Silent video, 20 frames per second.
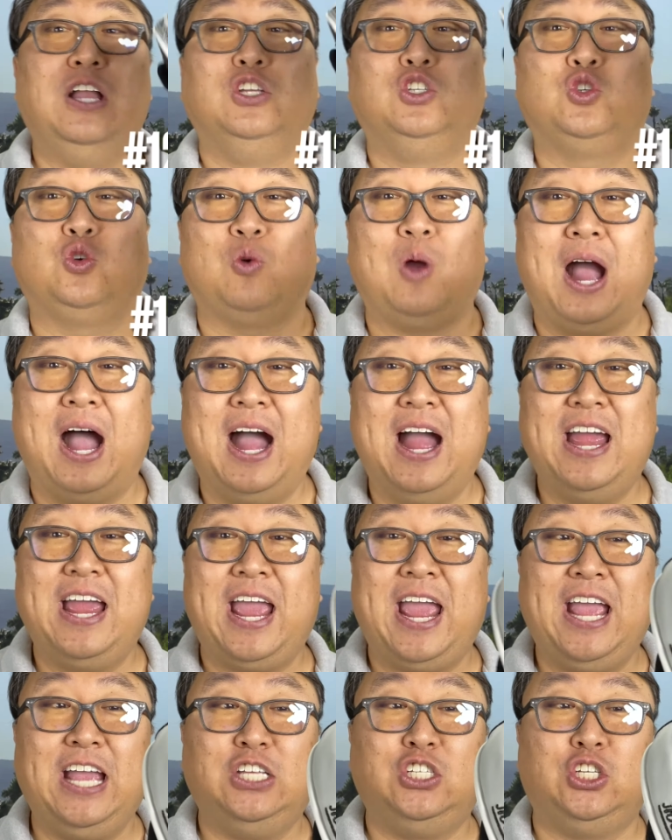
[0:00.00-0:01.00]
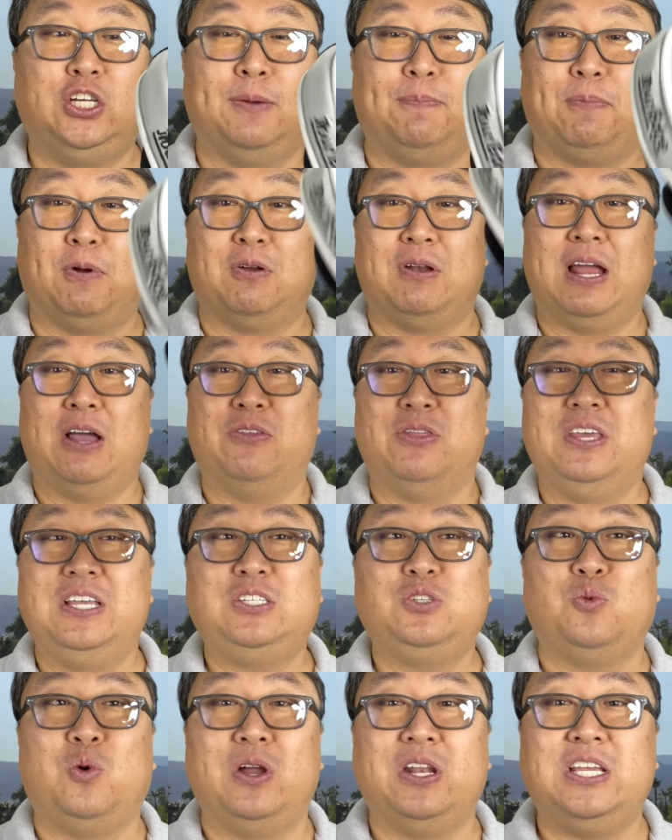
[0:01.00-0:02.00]
try a chipper. Now
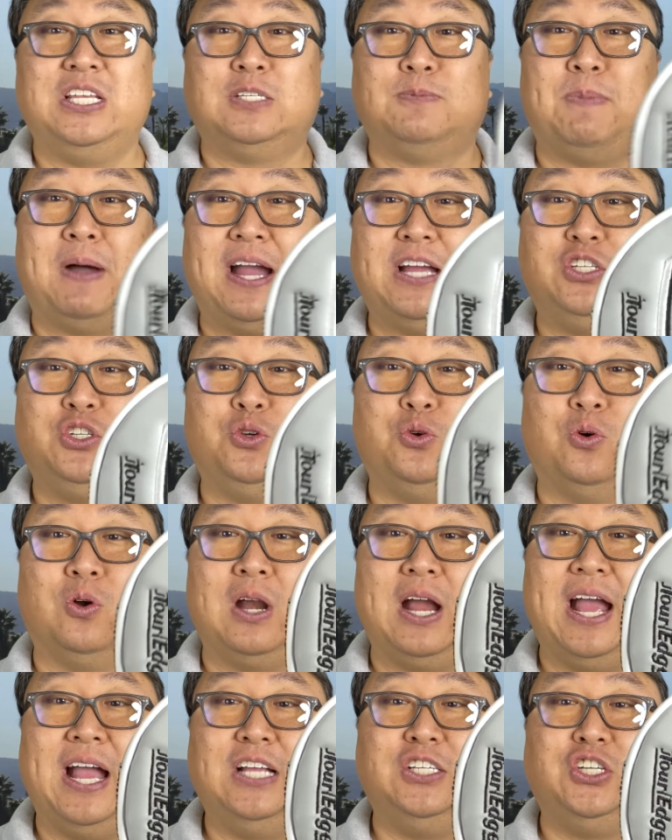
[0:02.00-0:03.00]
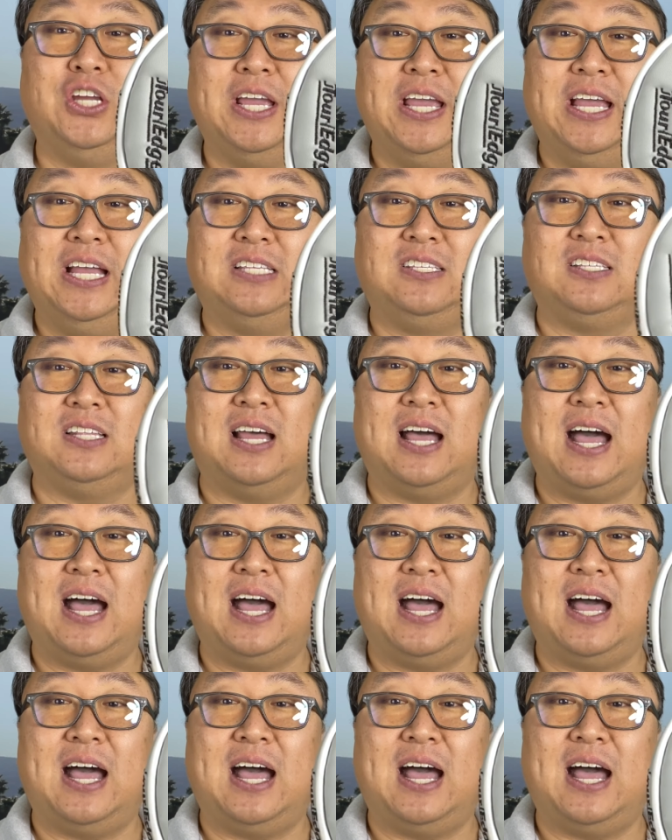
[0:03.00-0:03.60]
this one is by Tour Edge. It's the